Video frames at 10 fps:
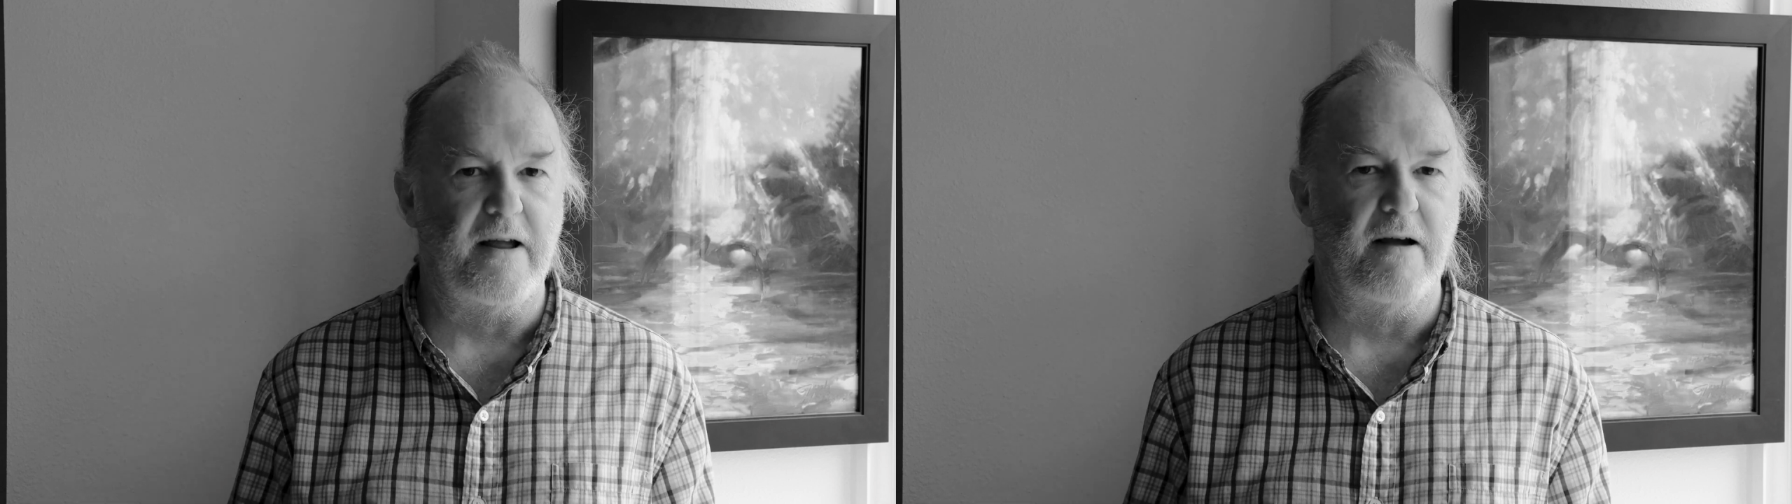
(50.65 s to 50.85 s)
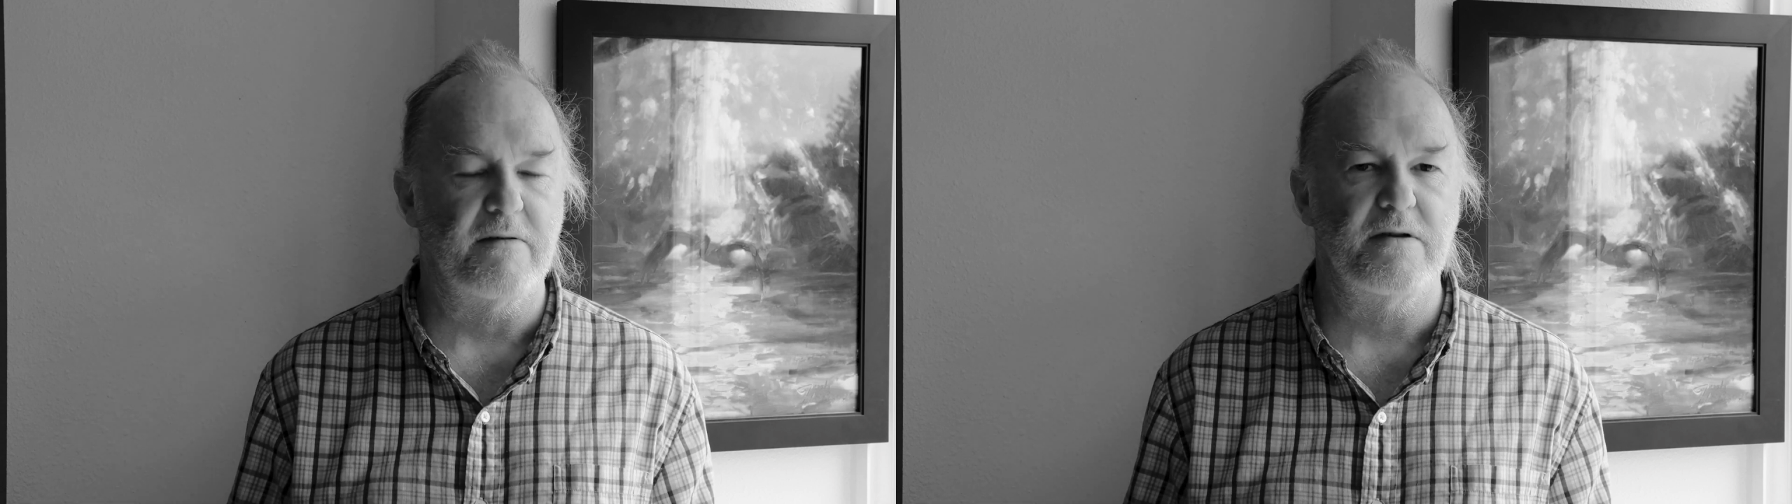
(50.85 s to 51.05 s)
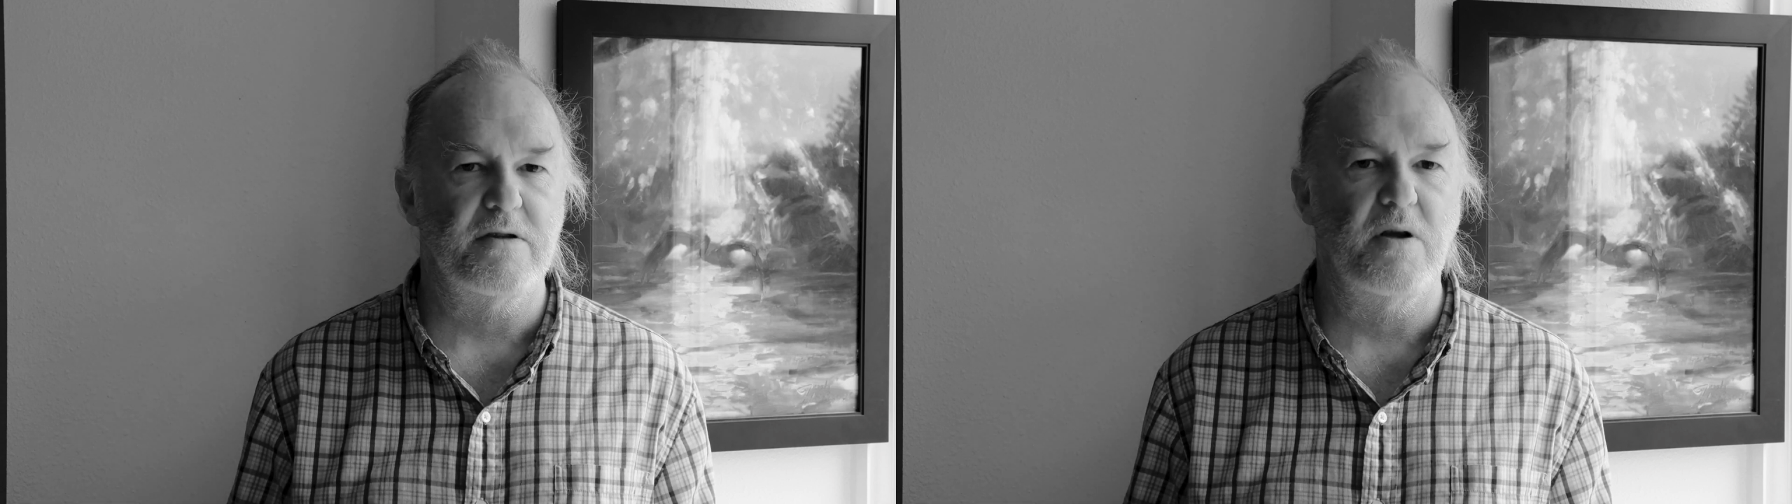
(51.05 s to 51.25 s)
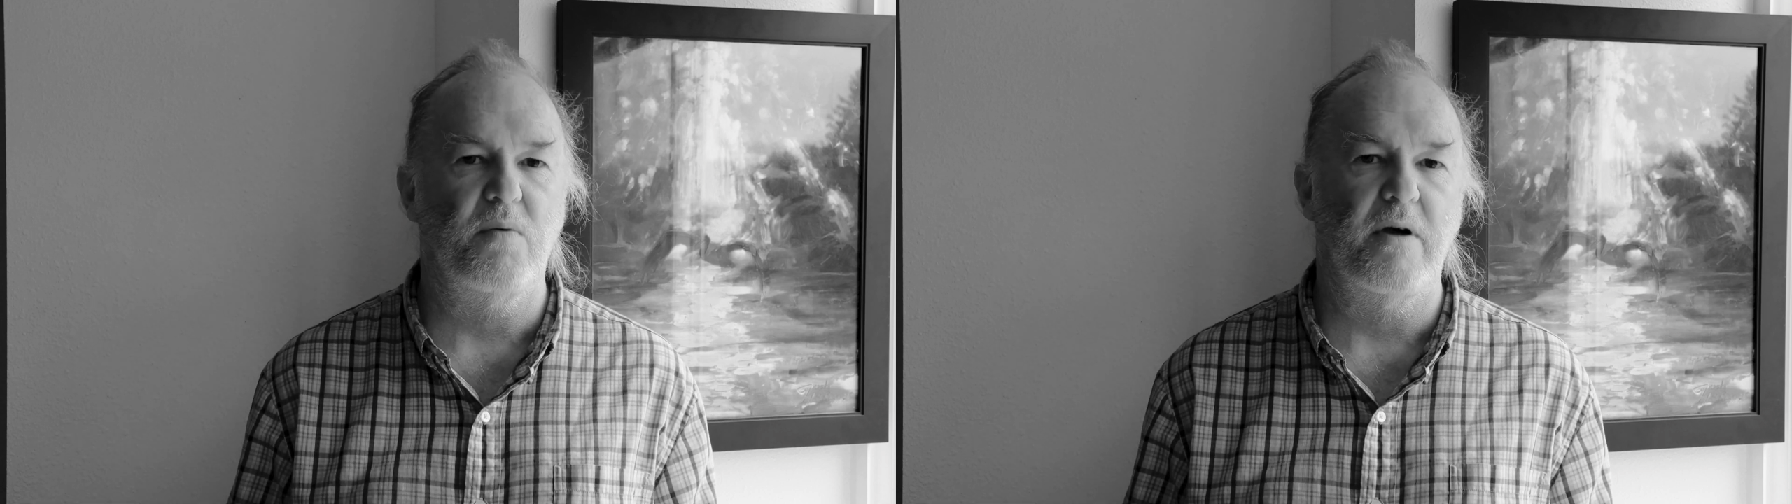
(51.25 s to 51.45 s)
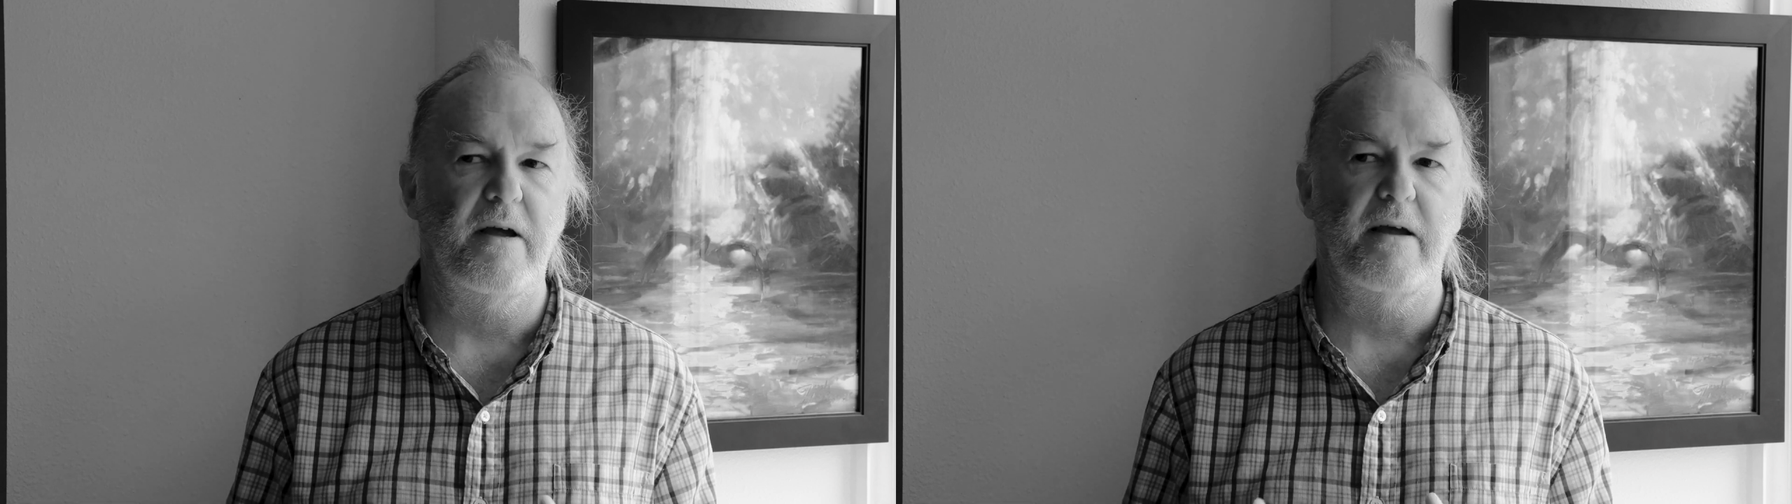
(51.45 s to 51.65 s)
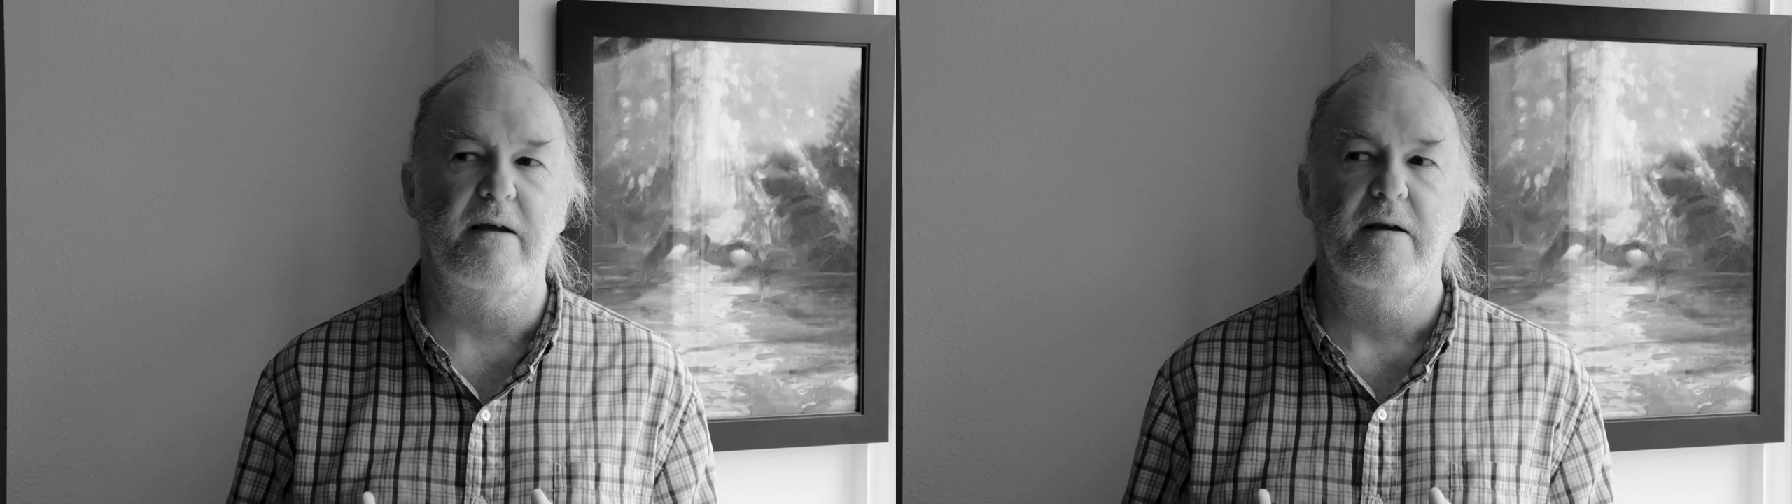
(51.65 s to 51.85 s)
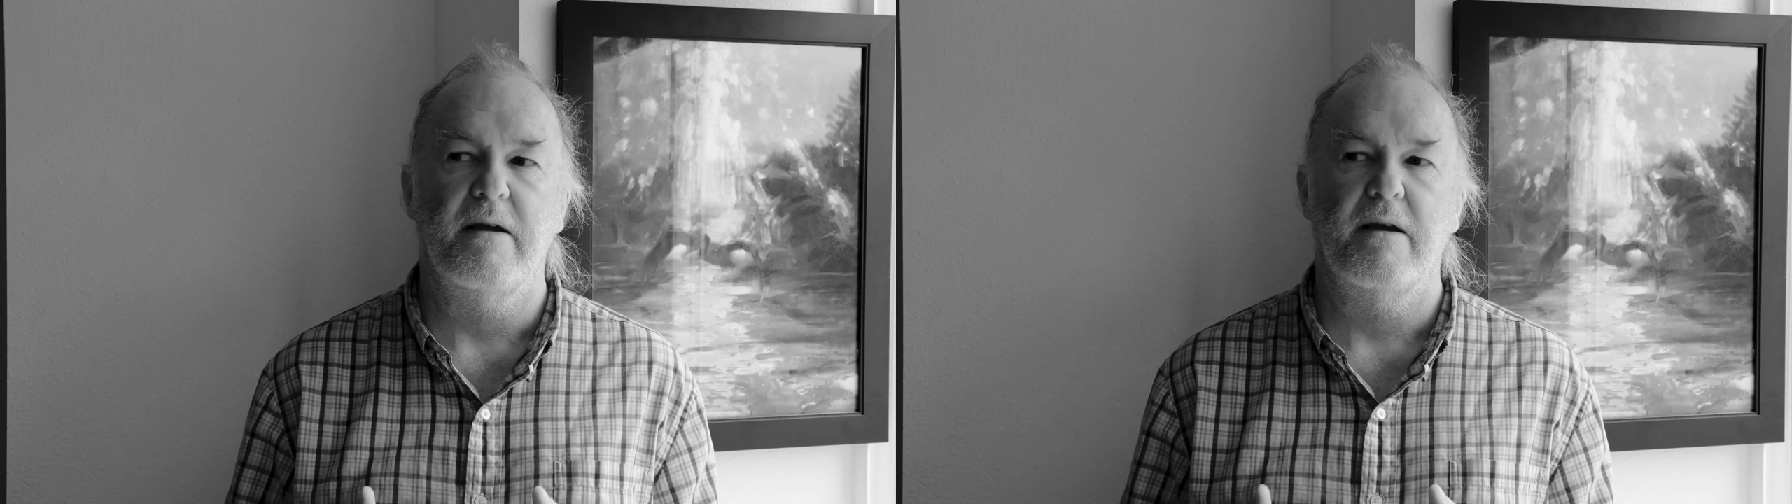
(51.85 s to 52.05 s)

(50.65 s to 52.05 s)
out. There's no way